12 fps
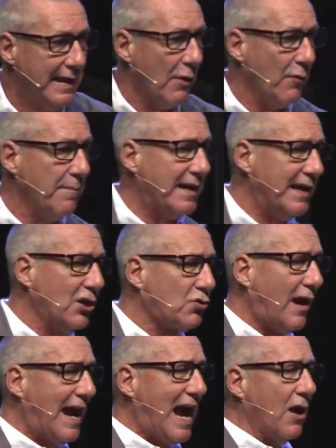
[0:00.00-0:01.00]
And we begin to
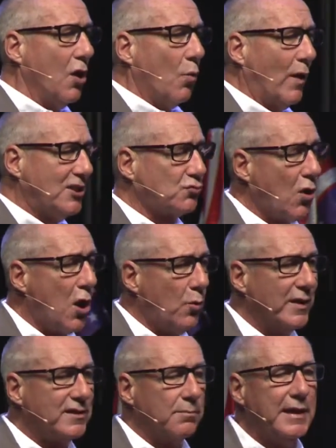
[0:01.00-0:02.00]
cry out, What's wrong
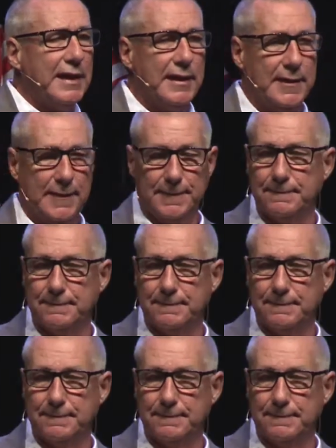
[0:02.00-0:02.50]
with me?